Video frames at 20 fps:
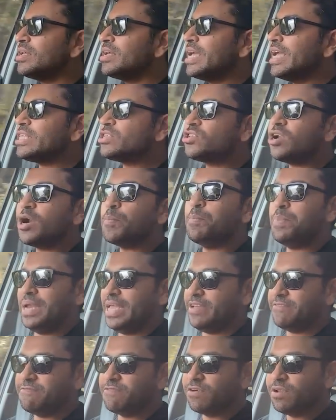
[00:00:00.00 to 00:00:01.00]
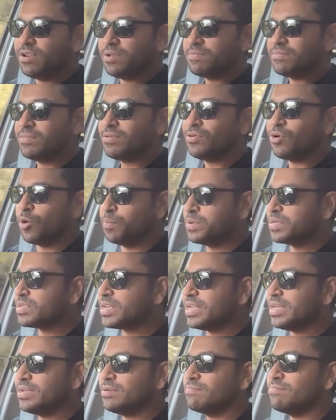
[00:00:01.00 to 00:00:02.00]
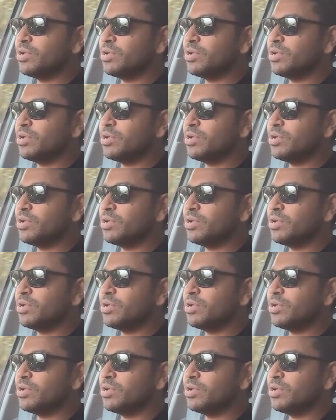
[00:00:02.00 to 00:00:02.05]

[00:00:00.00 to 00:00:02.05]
It's not playful, obviously,